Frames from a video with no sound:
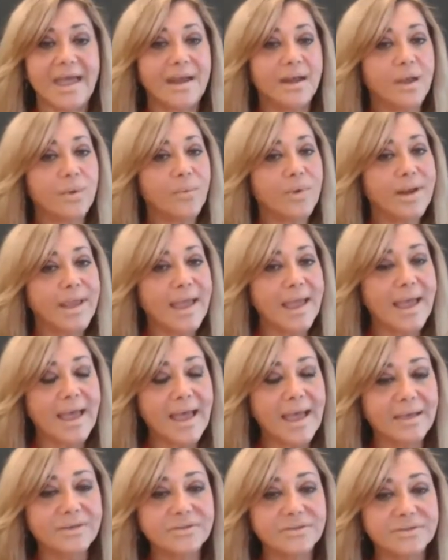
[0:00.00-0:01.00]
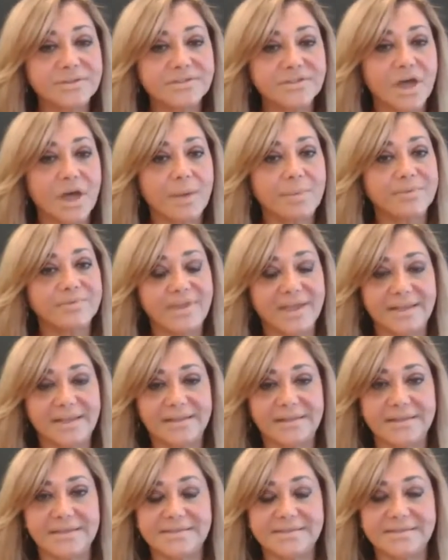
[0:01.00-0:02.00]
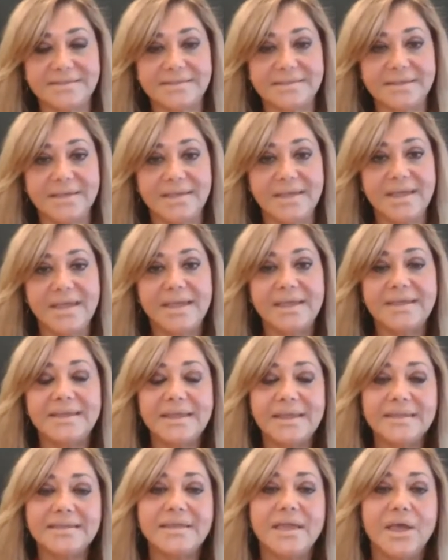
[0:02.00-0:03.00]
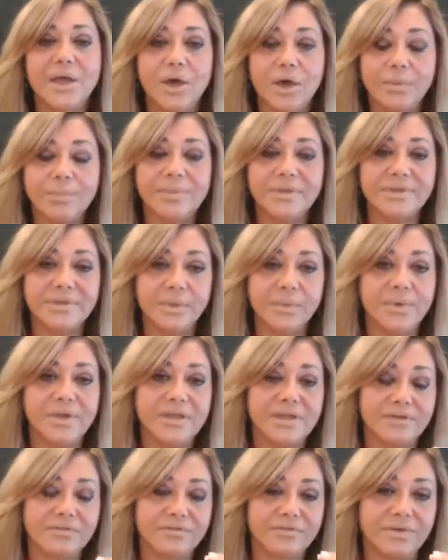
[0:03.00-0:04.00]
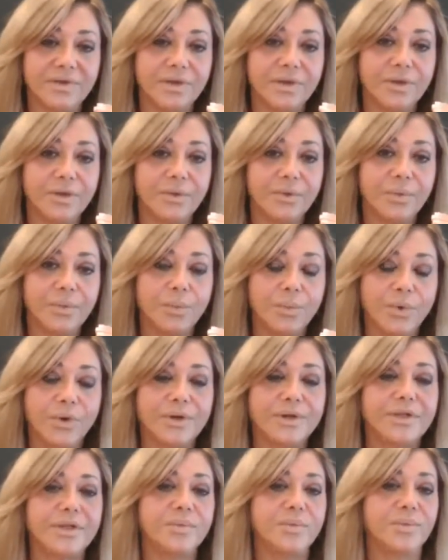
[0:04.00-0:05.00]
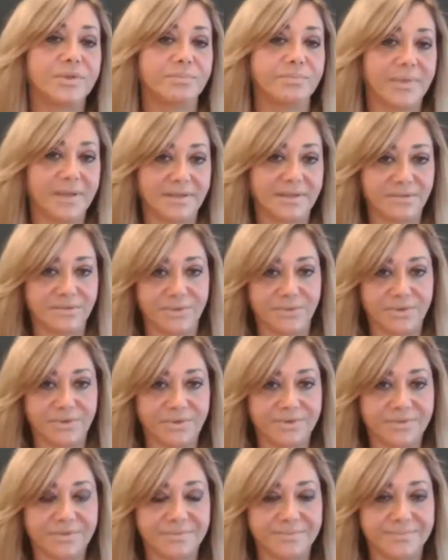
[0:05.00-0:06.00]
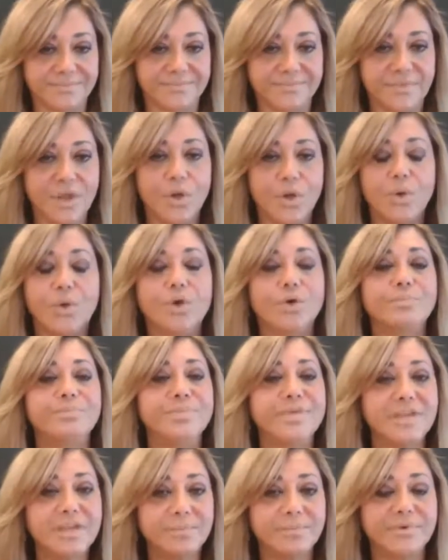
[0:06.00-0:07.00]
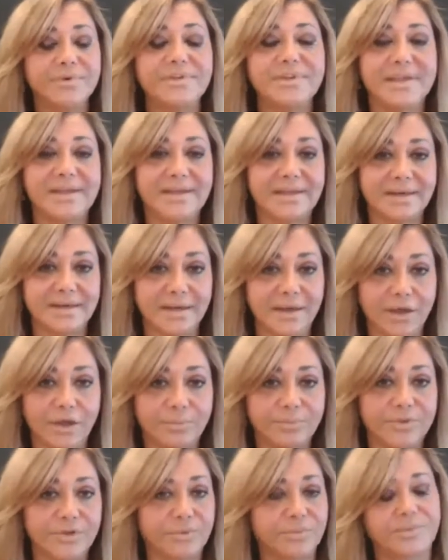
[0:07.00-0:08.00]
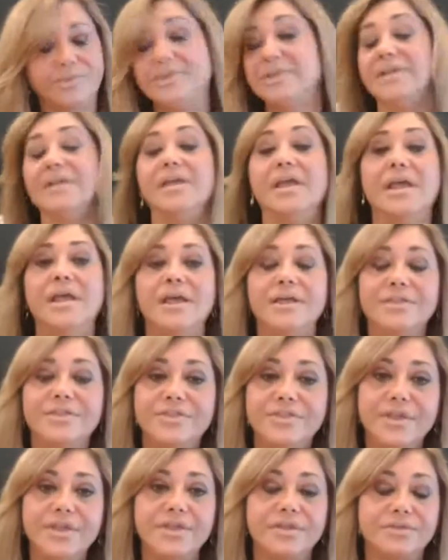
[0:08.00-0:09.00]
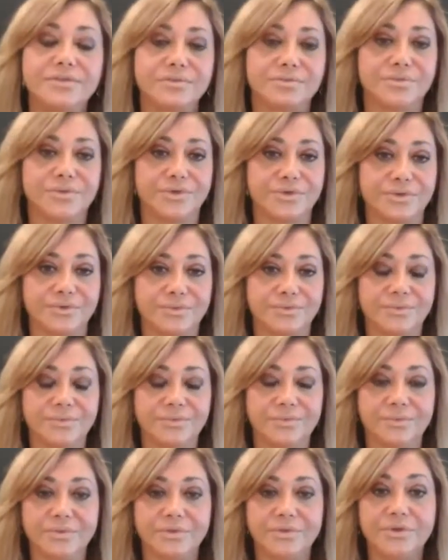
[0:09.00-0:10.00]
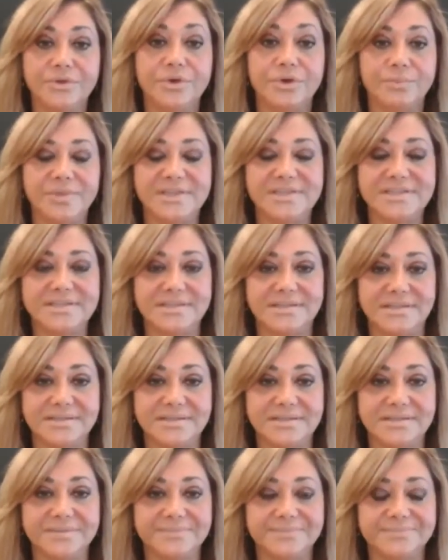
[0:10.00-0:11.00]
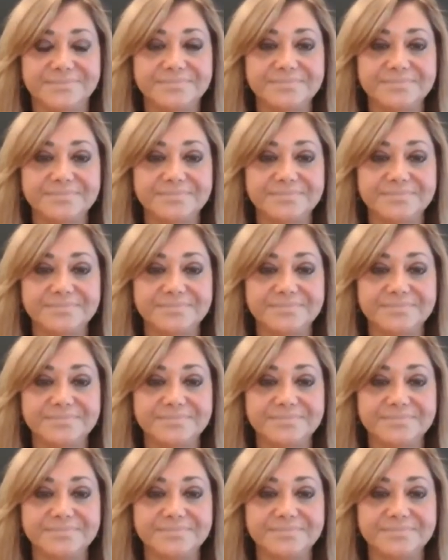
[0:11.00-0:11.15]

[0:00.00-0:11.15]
And I want to add to the top of that list, get help in the way of working with mentors or people that can help you really think through your business.